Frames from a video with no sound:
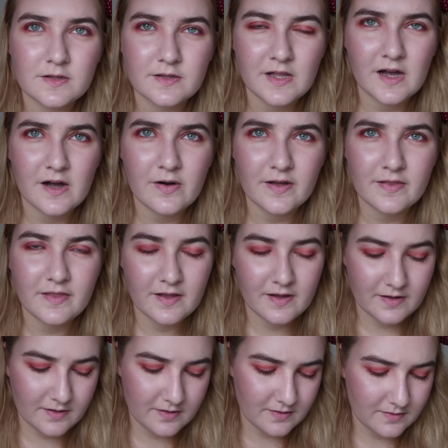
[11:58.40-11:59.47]
now I
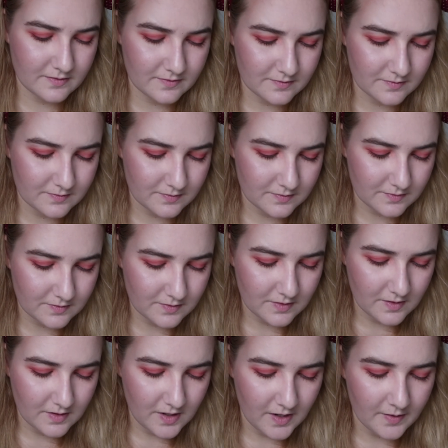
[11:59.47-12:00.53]
think
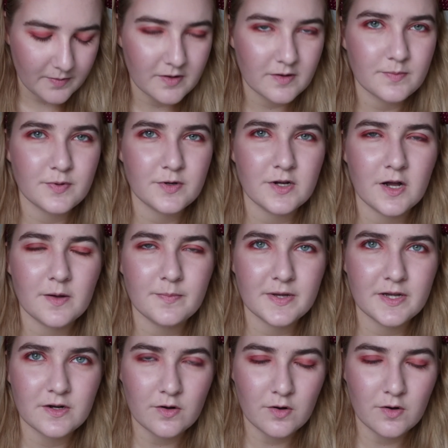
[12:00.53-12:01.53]
I'm going to put a bit